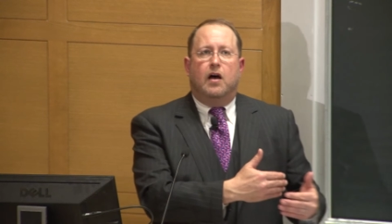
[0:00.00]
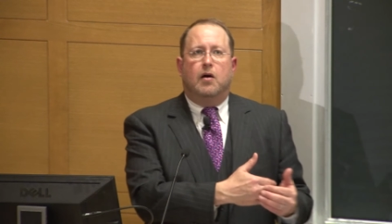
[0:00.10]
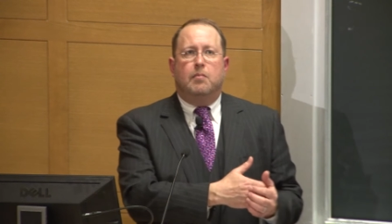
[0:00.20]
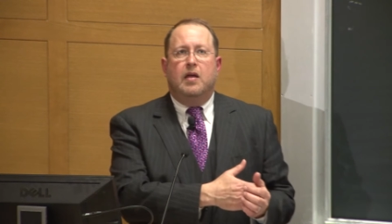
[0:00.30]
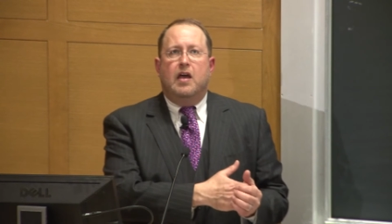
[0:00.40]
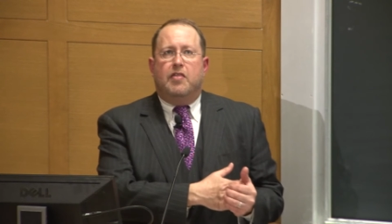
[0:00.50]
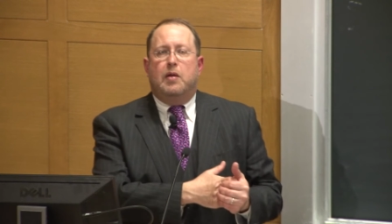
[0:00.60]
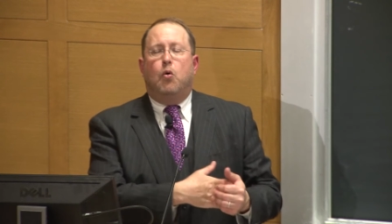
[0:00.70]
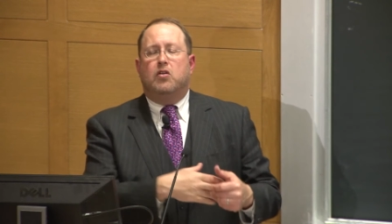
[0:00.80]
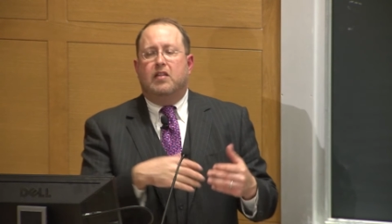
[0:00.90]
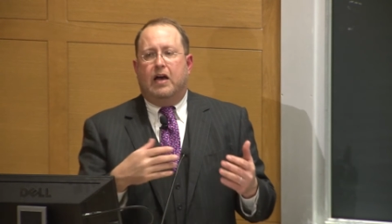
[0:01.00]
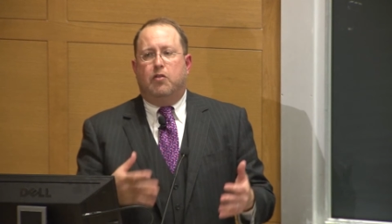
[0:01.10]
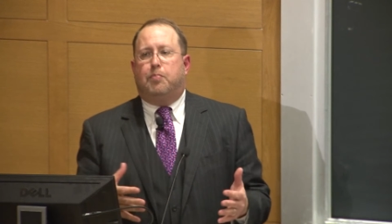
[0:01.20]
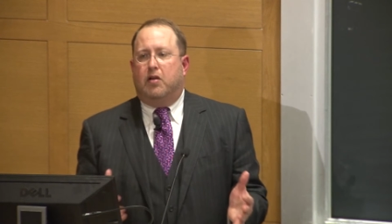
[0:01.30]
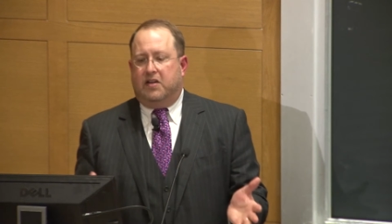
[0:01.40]
Um, they won't
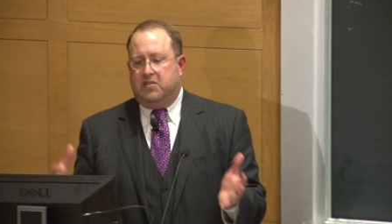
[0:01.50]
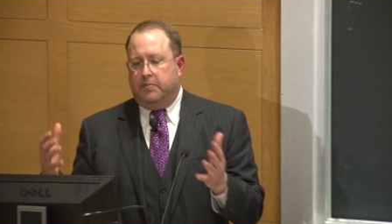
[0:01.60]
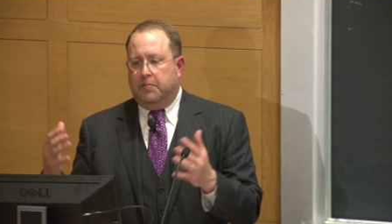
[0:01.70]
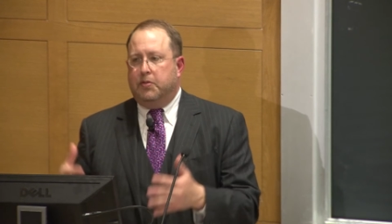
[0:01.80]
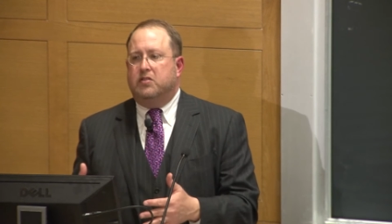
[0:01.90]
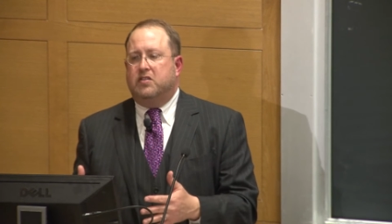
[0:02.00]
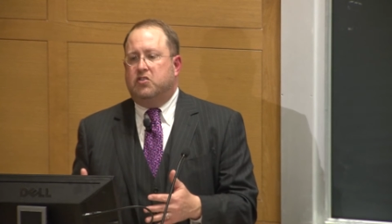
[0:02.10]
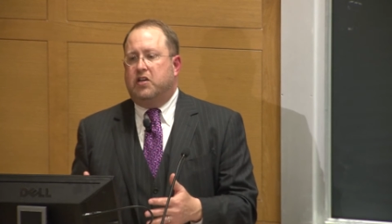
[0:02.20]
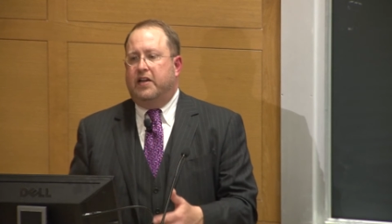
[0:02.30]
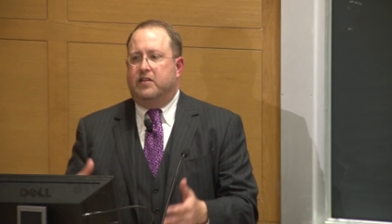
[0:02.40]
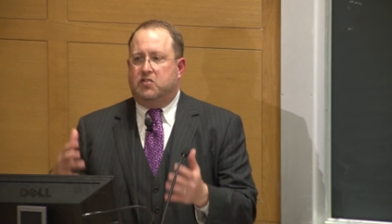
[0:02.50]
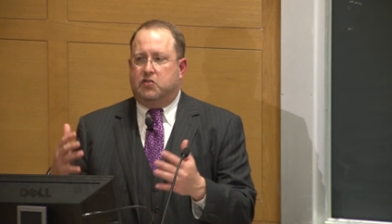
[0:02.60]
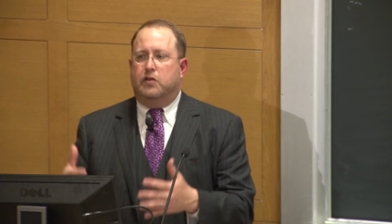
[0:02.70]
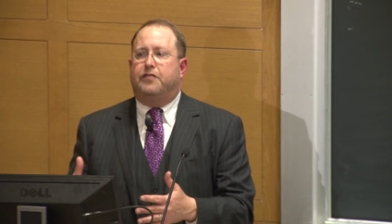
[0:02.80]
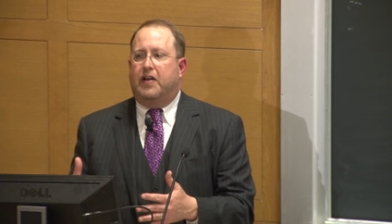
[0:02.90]
allow the products to be built in China,
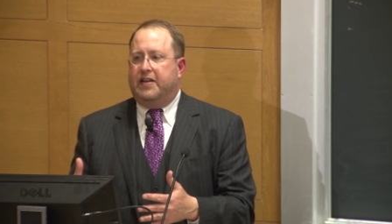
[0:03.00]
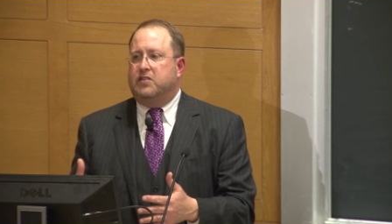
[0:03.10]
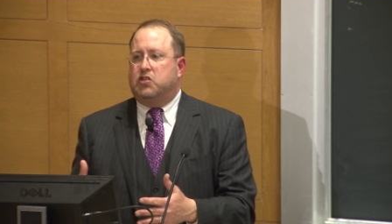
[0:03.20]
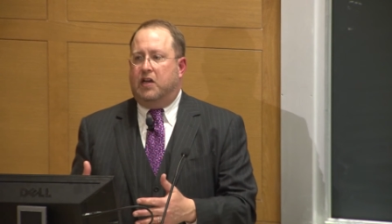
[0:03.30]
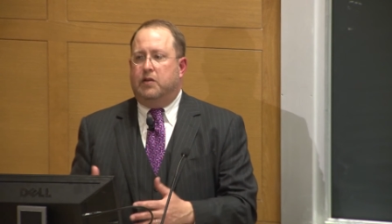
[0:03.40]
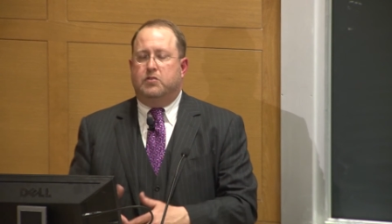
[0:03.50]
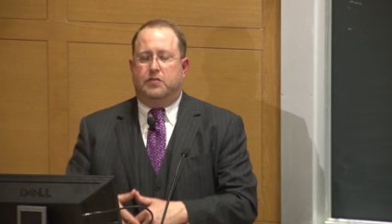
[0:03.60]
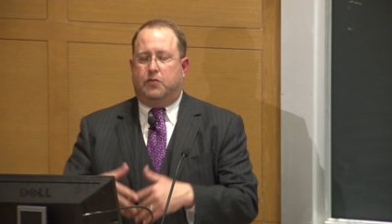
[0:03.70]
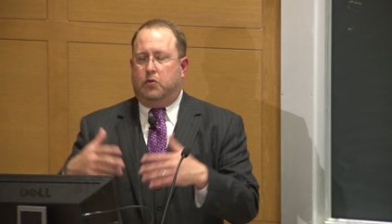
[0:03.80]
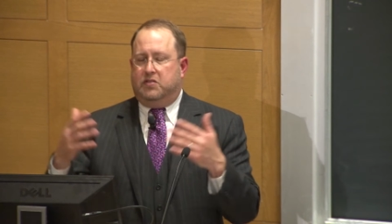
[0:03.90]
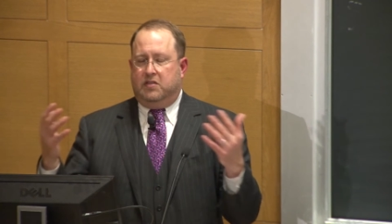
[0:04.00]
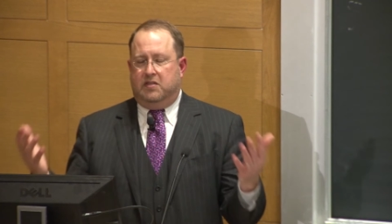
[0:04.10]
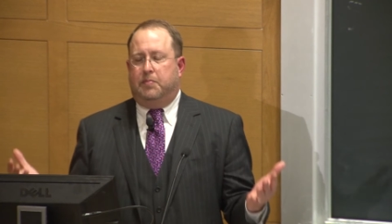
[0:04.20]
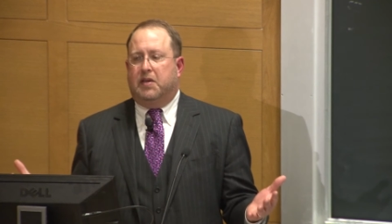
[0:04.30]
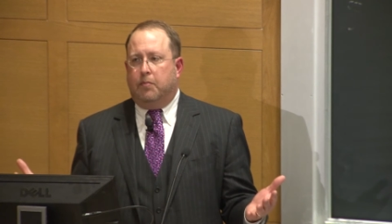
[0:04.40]
certified in China, which of course
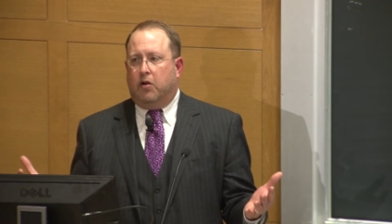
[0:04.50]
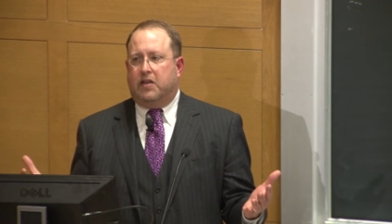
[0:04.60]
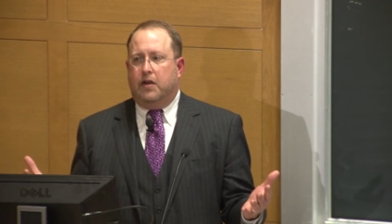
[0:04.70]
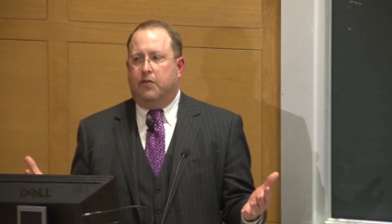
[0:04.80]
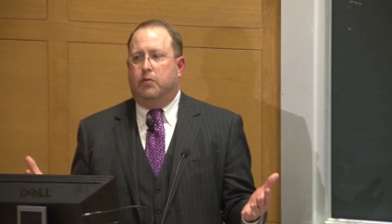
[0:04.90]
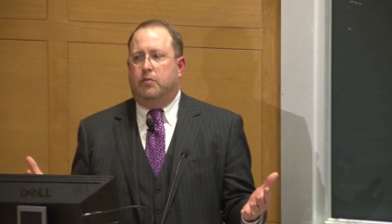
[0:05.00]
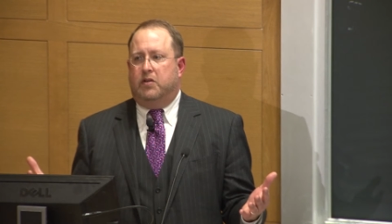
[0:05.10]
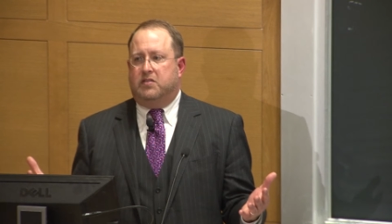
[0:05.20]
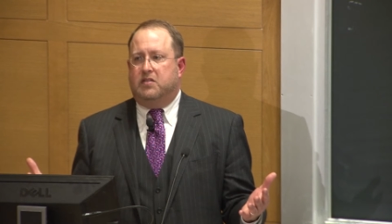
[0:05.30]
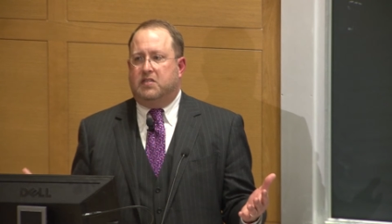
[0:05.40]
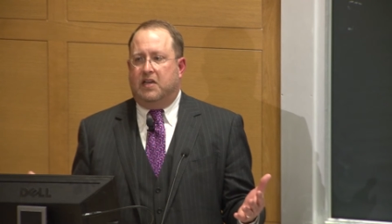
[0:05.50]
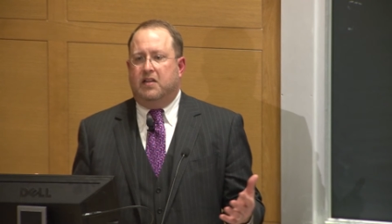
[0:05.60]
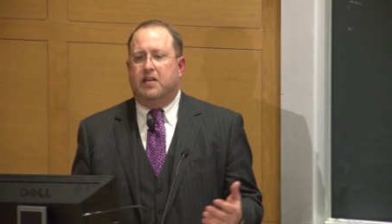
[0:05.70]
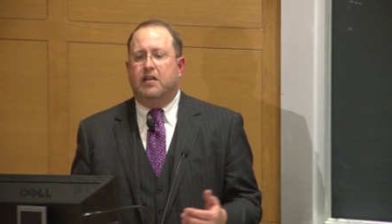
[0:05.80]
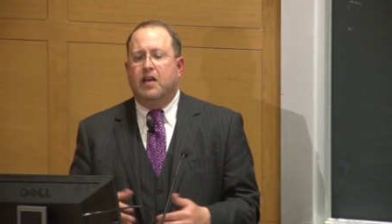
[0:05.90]
is the big market everyone wants to
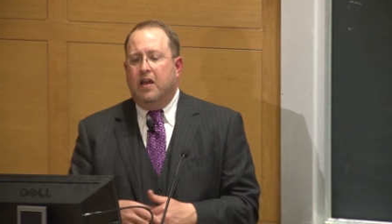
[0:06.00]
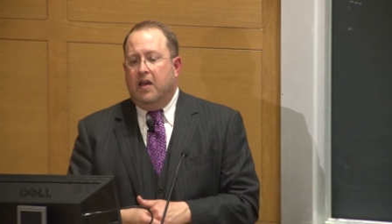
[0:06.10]
sell in.